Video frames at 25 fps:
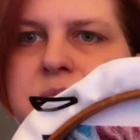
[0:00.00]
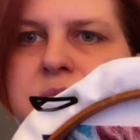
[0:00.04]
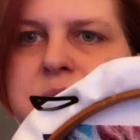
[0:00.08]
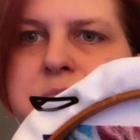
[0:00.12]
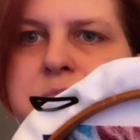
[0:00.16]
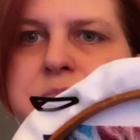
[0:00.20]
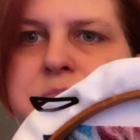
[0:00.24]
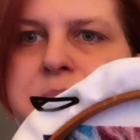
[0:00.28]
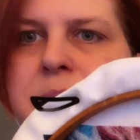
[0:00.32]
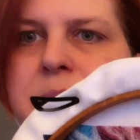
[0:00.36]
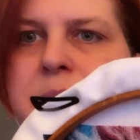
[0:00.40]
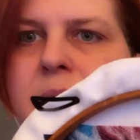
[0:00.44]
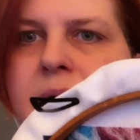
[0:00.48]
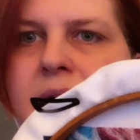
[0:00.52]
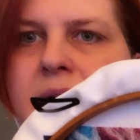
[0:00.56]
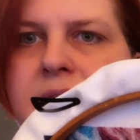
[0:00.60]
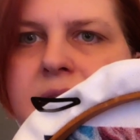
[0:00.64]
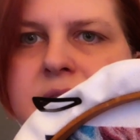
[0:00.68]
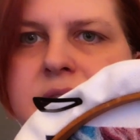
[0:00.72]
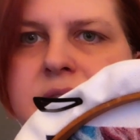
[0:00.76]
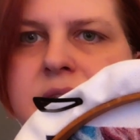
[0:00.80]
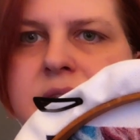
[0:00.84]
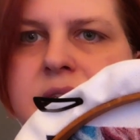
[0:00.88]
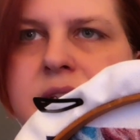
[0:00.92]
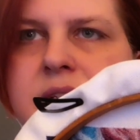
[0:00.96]

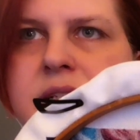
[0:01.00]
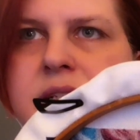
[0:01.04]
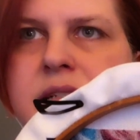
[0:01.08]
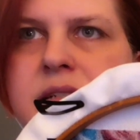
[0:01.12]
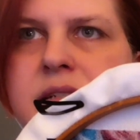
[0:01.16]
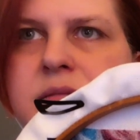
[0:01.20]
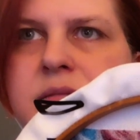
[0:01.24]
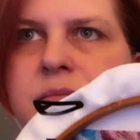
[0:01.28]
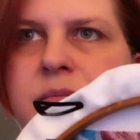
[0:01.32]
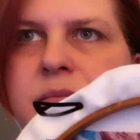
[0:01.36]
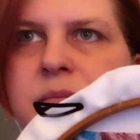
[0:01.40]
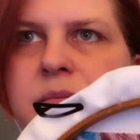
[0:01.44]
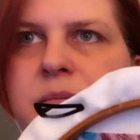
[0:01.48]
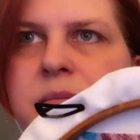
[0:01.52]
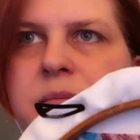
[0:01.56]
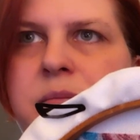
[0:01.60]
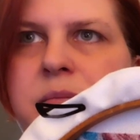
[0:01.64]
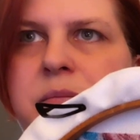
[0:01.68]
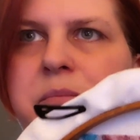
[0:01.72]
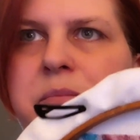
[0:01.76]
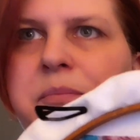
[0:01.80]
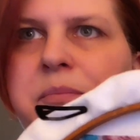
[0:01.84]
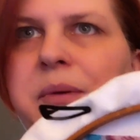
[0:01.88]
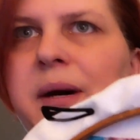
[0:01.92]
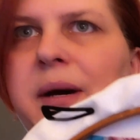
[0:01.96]
box,
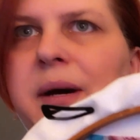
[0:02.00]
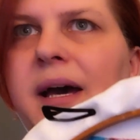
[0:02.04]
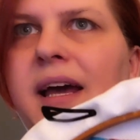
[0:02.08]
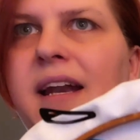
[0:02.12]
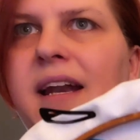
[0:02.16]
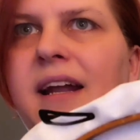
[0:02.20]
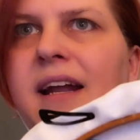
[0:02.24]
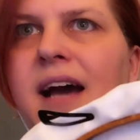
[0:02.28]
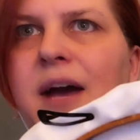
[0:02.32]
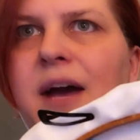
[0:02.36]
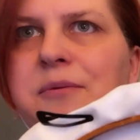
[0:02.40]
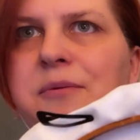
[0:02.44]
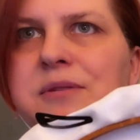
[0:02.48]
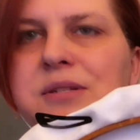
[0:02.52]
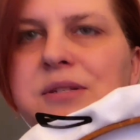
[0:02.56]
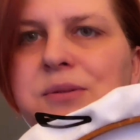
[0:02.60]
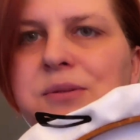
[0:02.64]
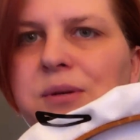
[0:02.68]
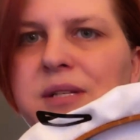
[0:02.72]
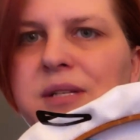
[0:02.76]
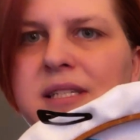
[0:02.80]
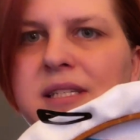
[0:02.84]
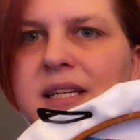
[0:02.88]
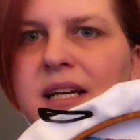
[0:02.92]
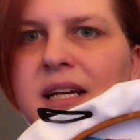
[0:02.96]
but I was
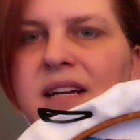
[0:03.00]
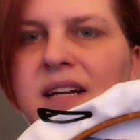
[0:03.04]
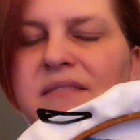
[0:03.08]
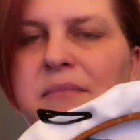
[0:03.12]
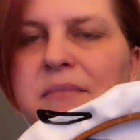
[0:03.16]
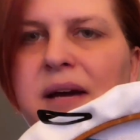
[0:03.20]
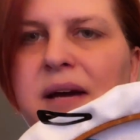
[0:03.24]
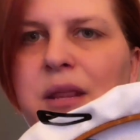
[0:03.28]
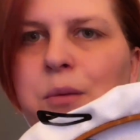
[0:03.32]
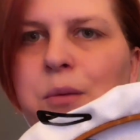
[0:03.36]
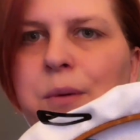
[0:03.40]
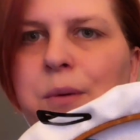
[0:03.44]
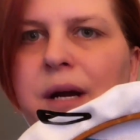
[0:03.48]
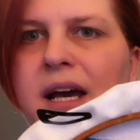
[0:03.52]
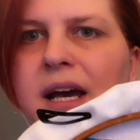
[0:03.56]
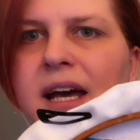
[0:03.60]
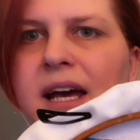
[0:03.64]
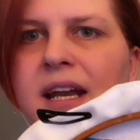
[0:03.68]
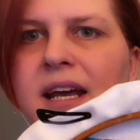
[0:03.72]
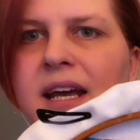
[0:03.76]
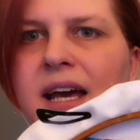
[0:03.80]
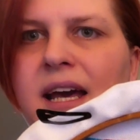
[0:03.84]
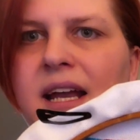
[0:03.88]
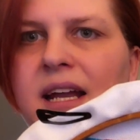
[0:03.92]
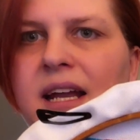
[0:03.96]
towards the end of my
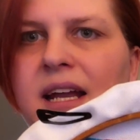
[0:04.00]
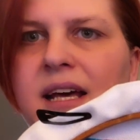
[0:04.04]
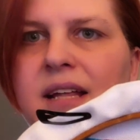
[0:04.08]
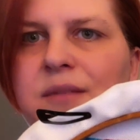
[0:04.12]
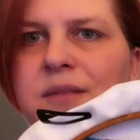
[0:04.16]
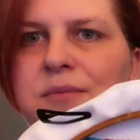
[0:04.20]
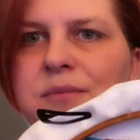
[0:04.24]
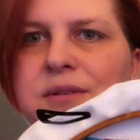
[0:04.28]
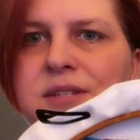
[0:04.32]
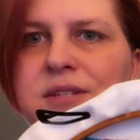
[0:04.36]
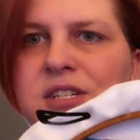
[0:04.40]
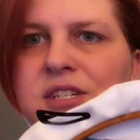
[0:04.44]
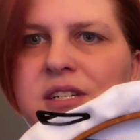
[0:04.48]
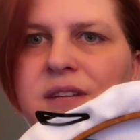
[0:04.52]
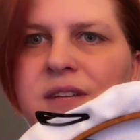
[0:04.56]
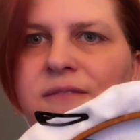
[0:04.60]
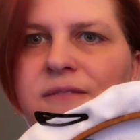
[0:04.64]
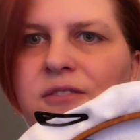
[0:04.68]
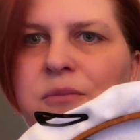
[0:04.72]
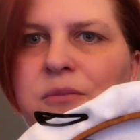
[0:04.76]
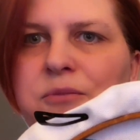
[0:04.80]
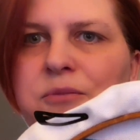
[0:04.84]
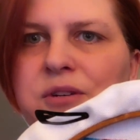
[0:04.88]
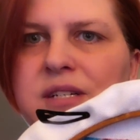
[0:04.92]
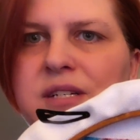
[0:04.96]
thread and it was just a
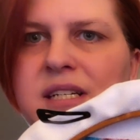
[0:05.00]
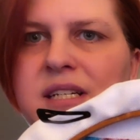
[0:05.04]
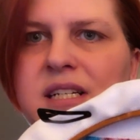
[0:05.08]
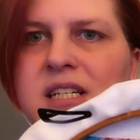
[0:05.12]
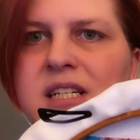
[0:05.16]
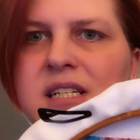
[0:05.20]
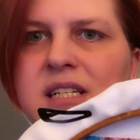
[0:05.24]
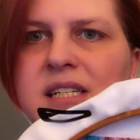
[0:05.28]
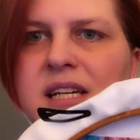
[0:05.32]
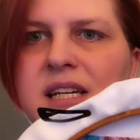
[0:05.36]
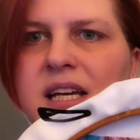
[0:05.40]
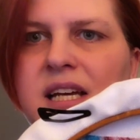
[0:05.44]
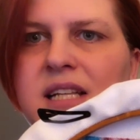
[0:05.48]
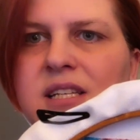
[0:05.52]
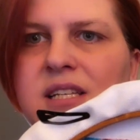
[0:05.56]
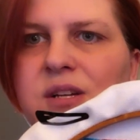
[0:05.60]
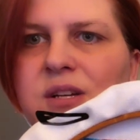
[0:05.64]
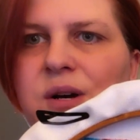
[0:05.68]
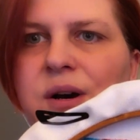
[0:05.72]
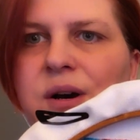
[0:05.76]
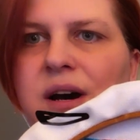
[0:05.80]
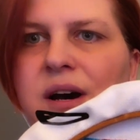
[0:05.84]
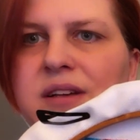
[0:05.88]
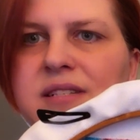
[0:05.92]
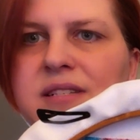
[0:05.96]
few more stitches in, so
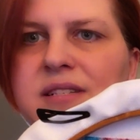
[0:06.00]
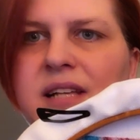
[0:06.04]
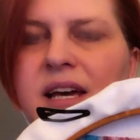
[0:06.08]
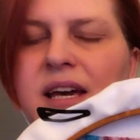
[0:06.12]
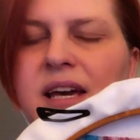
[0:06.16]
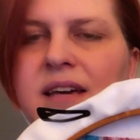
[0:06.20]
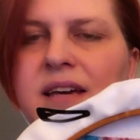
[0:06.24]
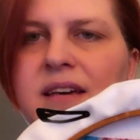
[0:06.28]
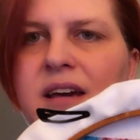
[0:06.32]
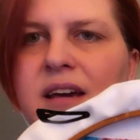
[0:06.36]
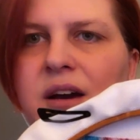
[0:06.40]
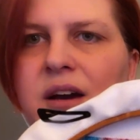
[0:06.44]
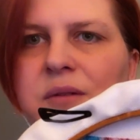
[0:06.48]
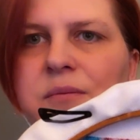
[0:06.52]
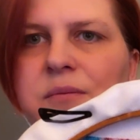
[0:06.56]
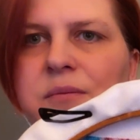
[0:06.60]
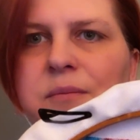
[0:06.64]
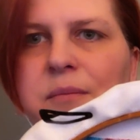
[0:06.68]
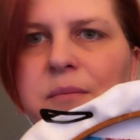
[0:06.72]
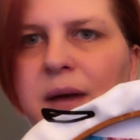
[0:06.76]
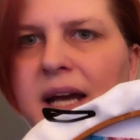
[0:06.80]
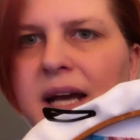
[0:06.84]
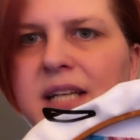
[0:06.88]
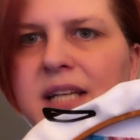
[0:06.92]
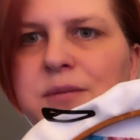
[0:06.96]
I was like, you know,
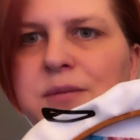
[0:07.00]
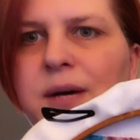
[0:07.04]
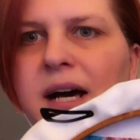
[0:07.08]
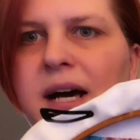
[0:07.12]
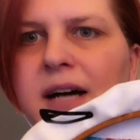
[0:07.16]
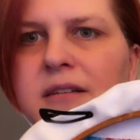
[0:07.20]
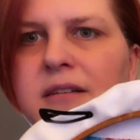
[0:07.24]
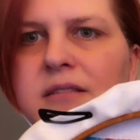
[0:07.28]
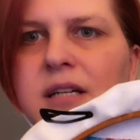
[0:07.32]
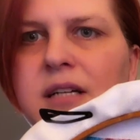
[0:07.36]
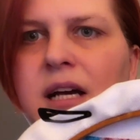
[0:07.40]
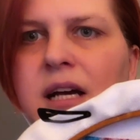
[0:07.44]
might as well,